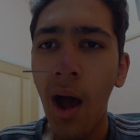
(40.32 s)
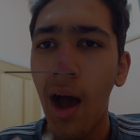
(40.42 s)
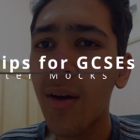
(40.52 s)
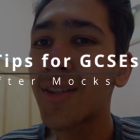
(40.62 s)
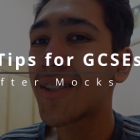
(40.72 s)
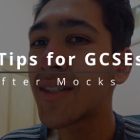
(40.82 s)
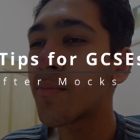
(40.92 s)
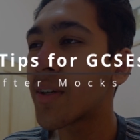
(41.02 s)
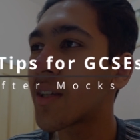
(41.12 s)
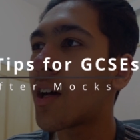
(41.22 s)
I would say to
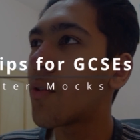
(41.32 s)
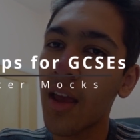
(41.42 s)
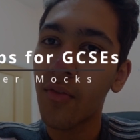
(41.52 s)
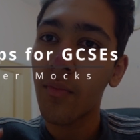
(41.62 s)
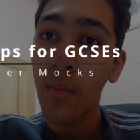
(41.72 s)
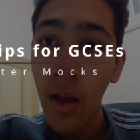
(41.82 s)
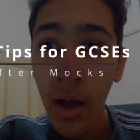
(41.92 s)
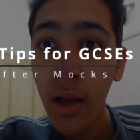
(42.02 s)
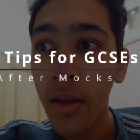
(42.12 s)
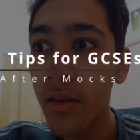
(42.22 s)
myself if
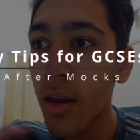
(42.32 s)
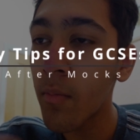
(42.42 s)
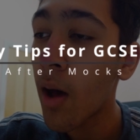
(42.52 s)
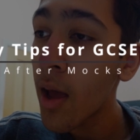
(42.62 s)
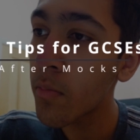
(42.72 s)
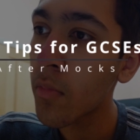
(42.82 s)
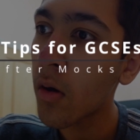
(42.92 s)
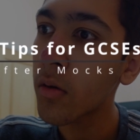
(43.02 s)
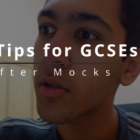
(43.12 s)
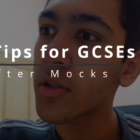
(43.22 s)
I did my
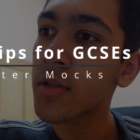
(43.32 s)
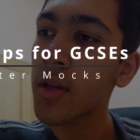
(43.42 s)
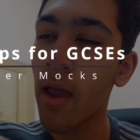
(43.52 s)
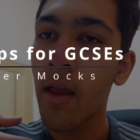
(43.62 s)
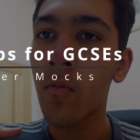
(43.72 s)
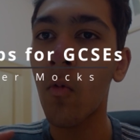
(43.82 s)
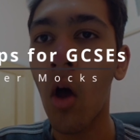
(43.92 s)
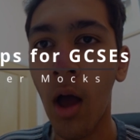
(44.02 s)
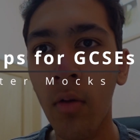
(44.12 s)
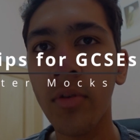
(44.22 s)
mocks, and what
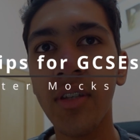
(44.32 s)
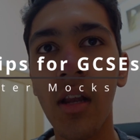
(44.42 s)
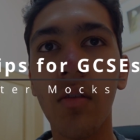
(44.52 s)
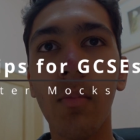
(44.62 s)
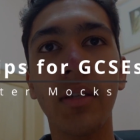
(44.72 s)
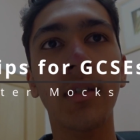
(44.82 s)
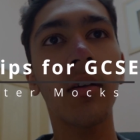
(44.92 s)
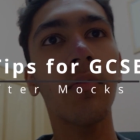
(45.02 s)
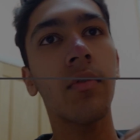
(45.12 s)
I would say to myself